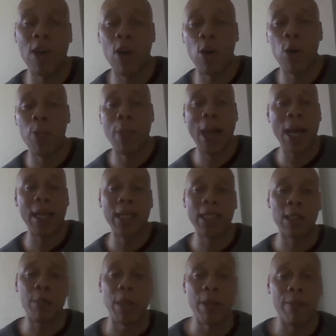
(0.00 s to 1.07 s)

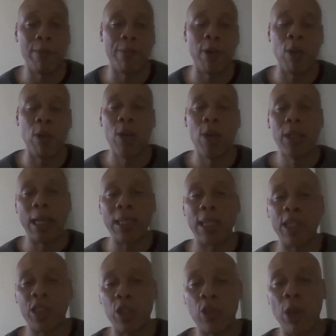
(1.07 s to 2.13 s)
Madism Info. That's
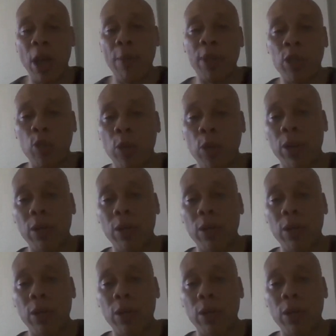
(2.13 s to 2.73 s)
Instagram and Twitter.